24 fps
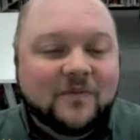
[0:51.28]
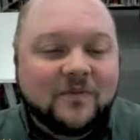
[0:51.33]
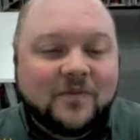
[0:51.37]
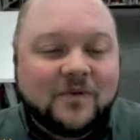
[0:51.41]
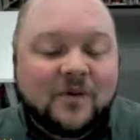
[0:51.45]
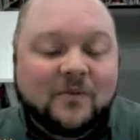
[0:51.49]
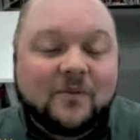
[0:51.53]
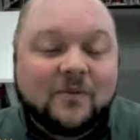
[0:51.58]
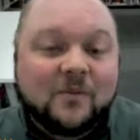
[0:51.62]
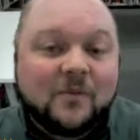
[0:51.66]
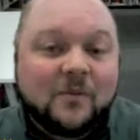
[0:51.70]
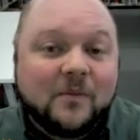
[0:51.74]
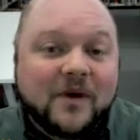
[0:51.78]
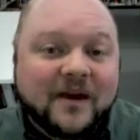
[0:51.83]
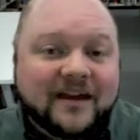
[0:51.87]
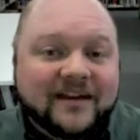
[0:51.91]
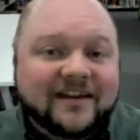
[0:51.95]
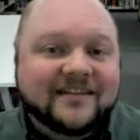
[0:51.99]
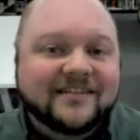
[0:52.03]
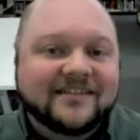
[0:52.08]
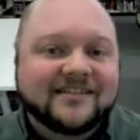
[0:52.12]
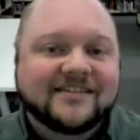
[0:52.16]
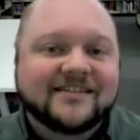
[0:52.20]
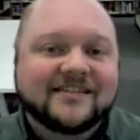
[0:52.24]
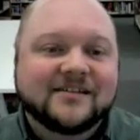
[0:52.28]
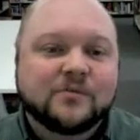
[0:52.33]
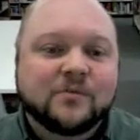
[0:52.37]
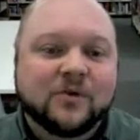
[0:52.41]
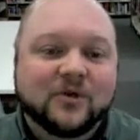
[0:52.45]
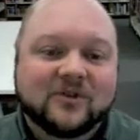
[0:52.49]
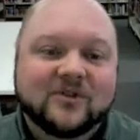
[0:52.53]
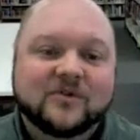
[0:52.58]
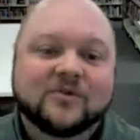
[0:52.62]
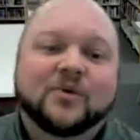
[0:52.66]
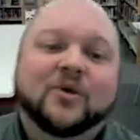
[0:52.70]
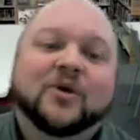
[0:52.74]
The biggest,
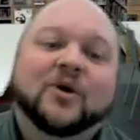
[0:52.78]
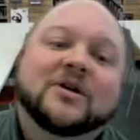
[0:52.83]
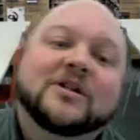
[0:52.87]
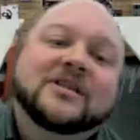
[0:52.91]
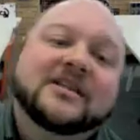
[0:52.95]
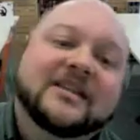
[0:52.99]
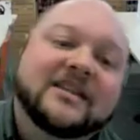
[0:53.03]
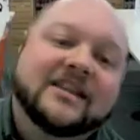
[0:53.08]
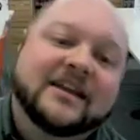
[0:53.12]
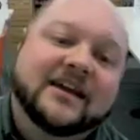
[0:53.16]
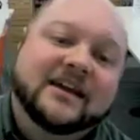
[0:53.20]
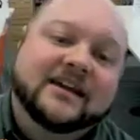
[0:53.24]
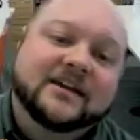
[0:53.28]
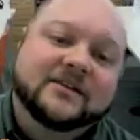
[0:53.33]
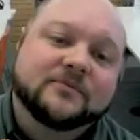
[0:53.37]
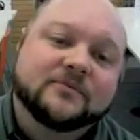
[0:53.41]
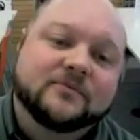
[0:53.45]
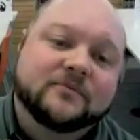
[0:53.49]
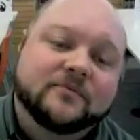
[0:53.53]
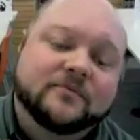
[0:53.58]
most important thing